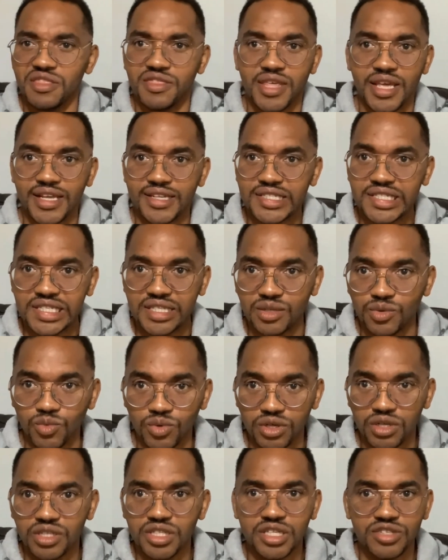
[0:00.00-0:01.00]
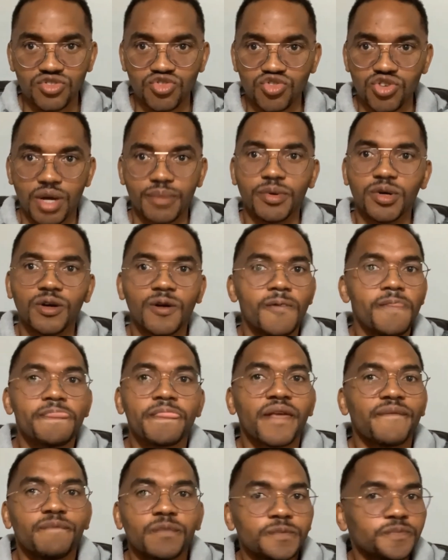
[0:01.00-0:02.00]
things in the world and trouble.
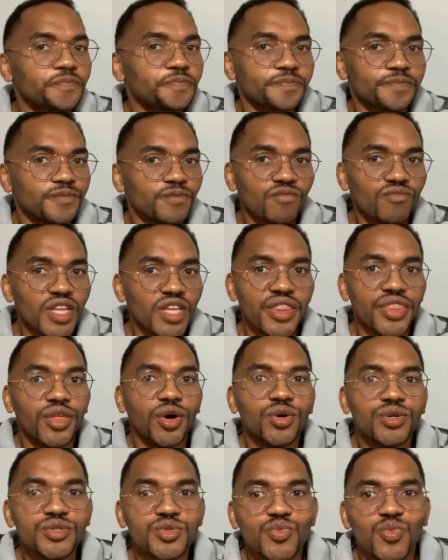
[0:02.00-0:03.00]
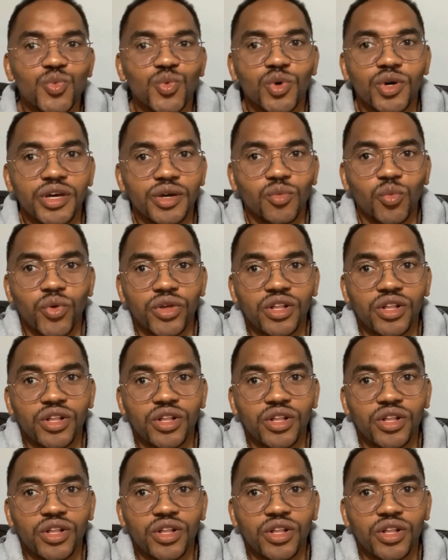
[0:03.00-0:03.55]
Those uh, will